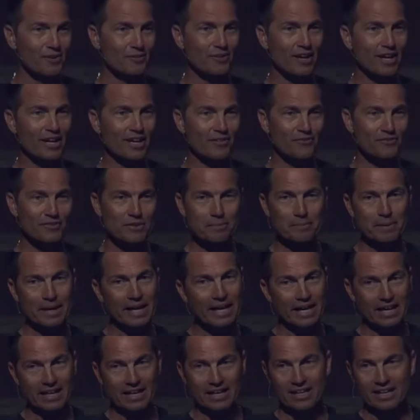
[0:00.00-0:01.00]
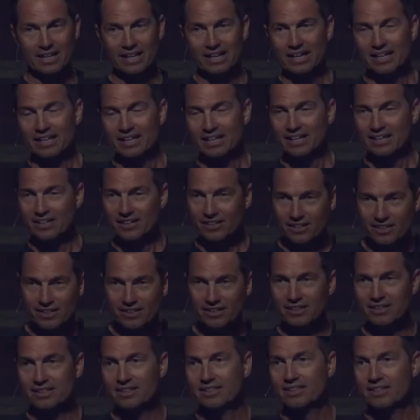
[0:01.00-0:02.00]
Right off the bat,
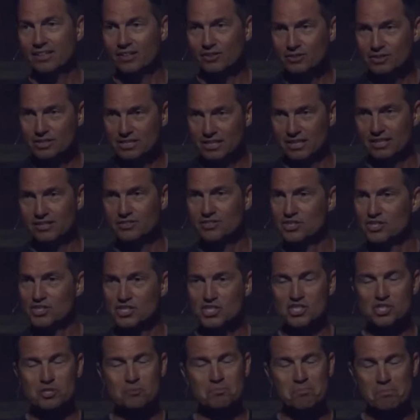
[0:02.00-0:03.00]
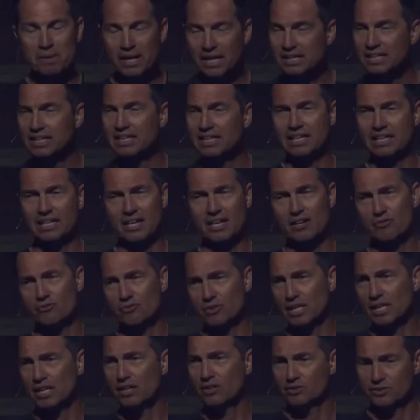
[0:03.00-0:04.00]
guilty, just smelling
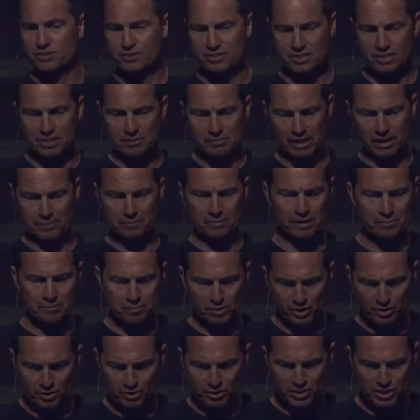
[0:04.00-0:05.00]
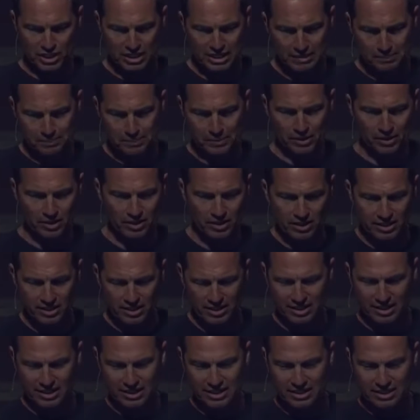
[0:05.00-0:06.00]
of guilt. Am I my brother's keeper?
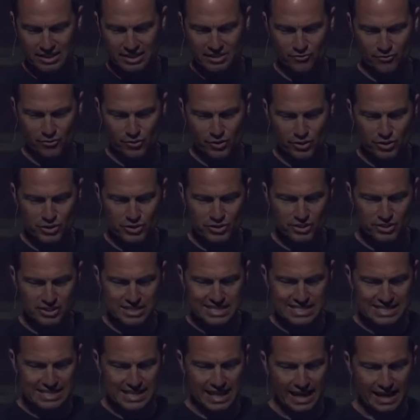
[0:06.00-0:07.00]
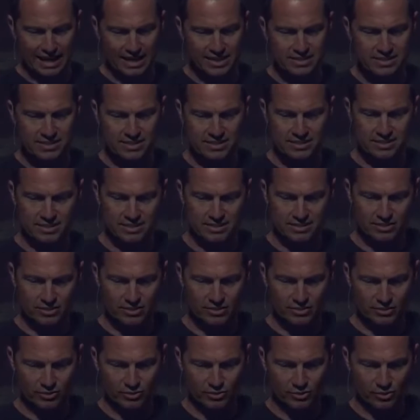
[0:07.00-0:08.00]
First sass
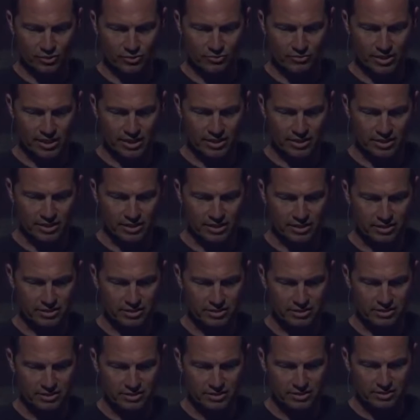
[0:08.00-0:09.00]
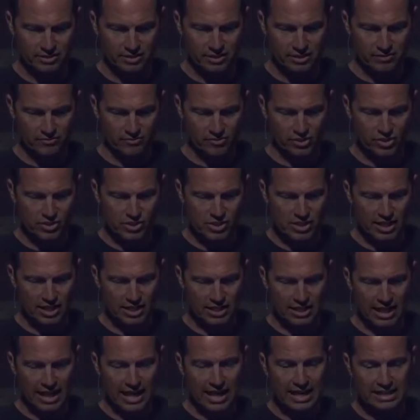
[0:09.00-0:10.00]
to the Lord, right here. Verse
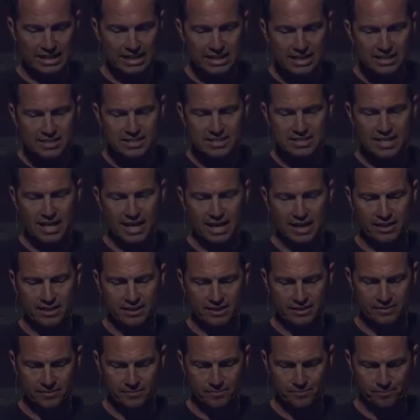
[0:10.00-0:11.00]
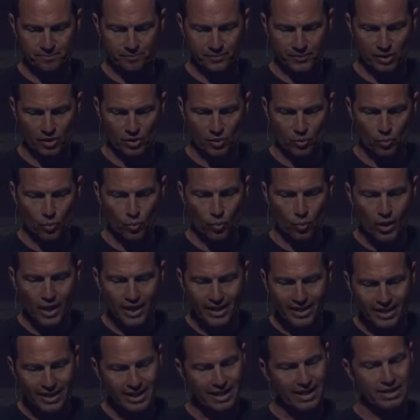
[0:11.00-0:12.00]
10 And he said,
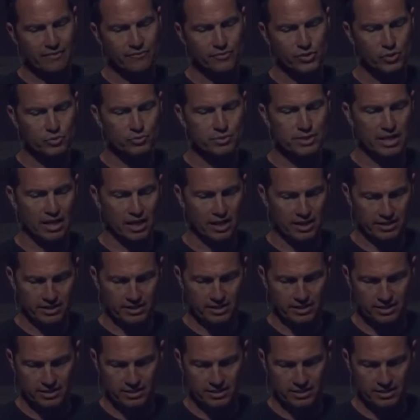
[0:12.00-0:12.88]
What have you done?